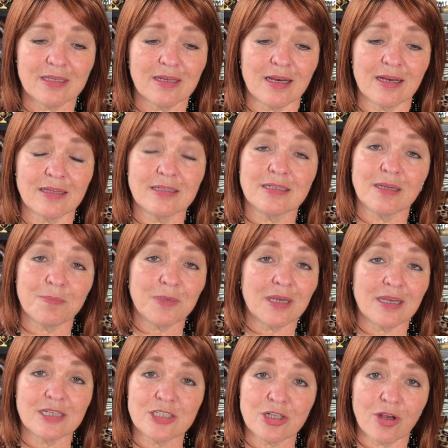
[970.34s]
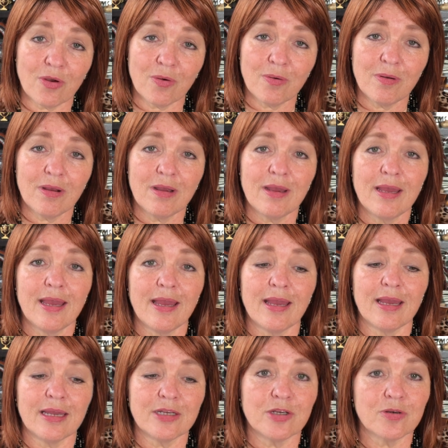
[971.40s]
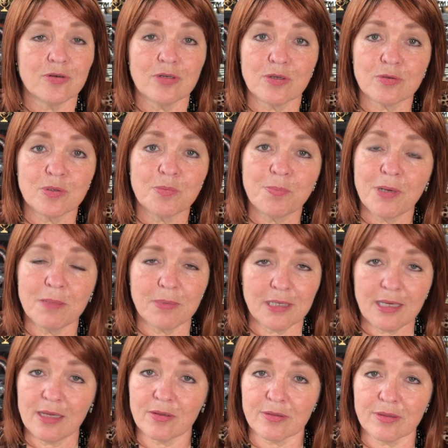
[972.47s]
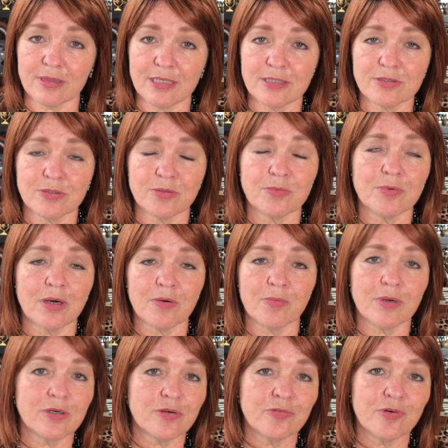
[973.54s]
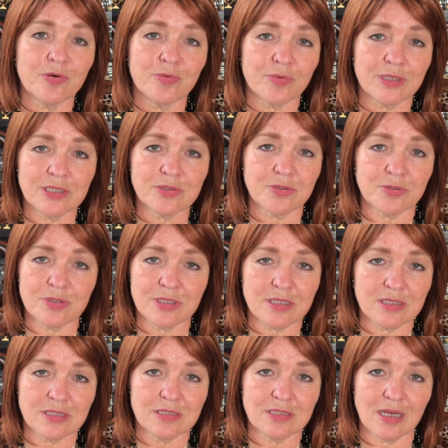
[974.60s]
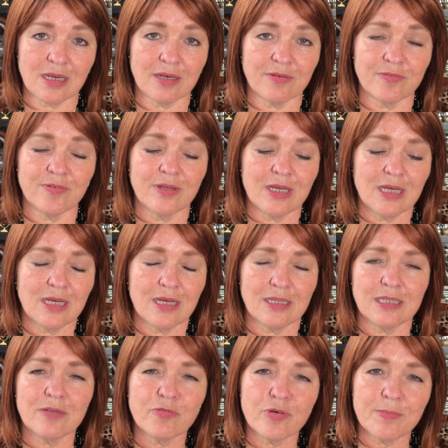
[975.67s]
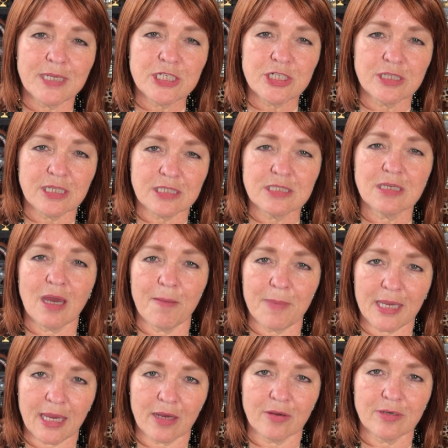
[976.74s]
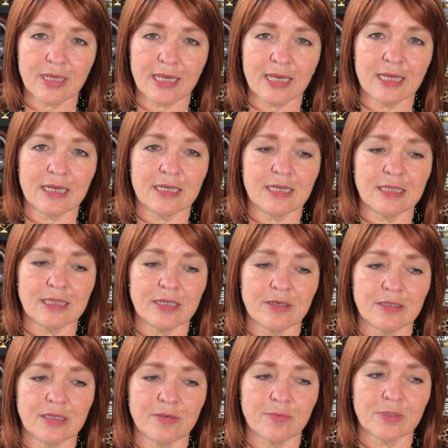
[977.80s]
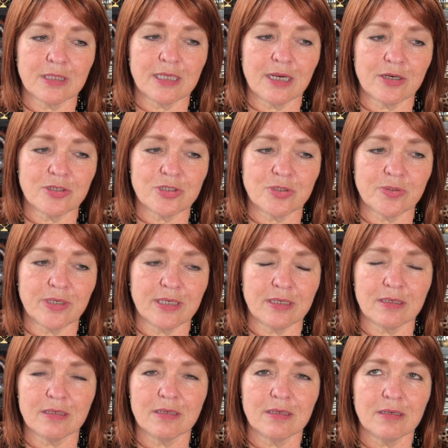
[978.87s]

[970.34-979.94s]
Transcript: the WHO, and your local public health. These are wonderful resources of the information that's coming out, and they really are doing,